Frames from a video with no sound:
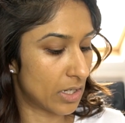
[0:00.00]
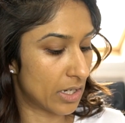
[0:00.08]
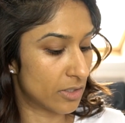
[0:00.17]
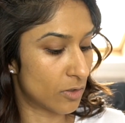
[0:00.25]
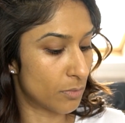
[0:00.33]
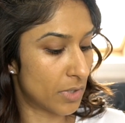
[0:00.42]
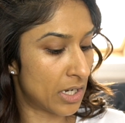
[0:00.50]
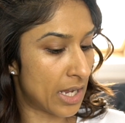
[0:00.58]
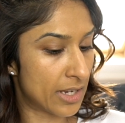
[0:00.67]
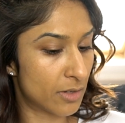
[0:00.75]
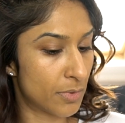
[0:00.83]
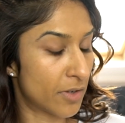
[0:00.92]
Okay, so I'm gonna
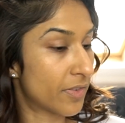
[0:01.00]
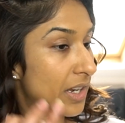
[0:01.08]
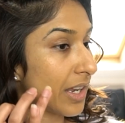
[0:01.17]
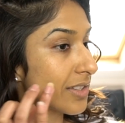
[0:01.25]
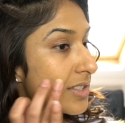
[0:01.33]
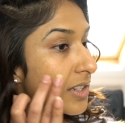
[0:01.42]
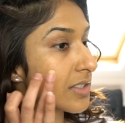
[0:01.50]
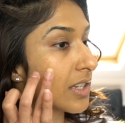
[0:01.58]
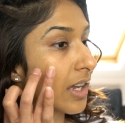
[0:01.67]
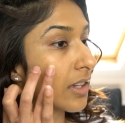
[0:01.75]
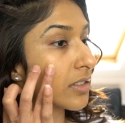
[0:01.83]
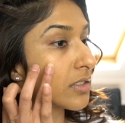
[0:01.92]
add a bit of classic
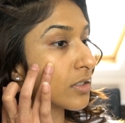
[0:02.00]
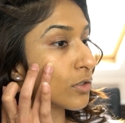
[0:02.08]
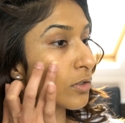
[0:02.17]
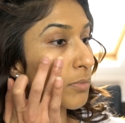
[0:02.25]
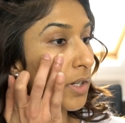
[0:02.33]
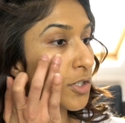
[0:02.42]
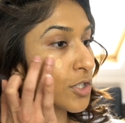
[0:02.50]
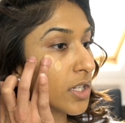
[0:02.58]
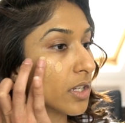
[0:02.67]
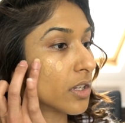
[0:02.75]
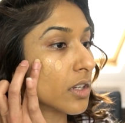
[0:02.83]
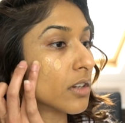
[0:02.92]
tan to my
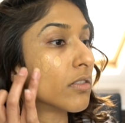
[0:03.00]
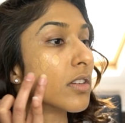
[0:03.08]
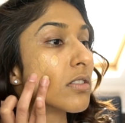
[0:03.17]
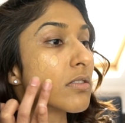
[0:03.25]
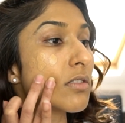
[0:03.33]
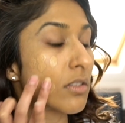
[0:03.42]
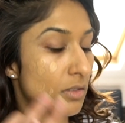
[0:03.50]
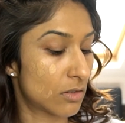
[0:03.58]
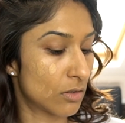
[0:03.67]
cheek areas.